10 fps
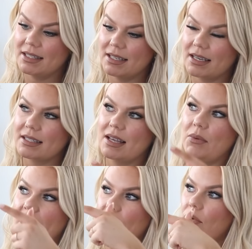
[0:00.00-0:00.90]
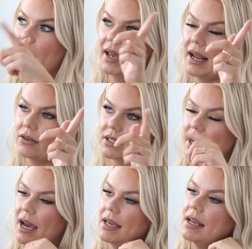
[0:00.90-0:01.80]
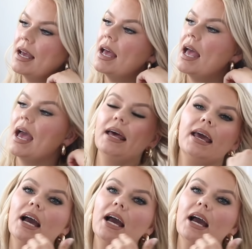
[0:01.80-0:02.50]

sticks that we have right outside. And I